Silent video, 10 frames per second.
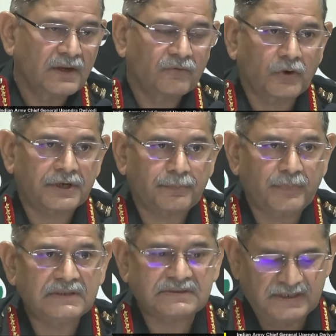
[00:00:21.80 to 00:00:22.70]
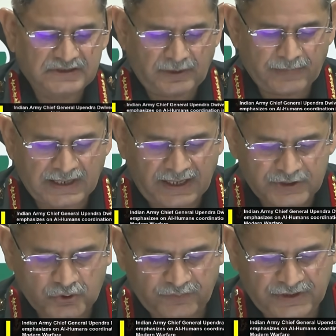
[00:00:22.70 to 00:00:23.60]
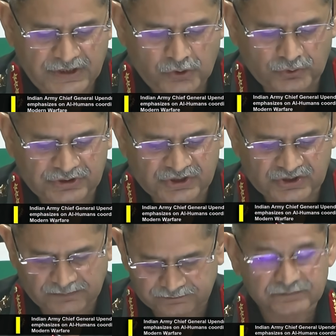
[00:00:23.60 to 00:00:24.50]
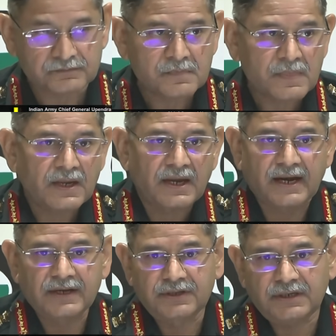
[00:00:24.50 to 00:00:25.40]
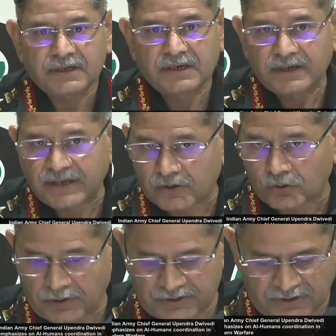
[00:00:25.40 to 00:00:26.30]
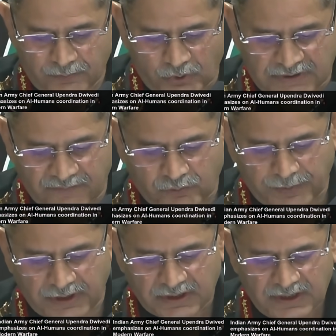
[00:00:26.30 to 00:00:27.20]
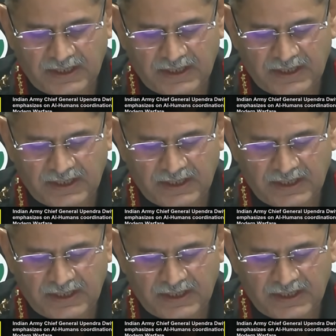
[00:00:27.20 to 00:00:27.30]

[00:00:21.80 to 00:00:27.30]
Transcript: What it means, it's a melange of the ecosystem and the technology. Both have to meet.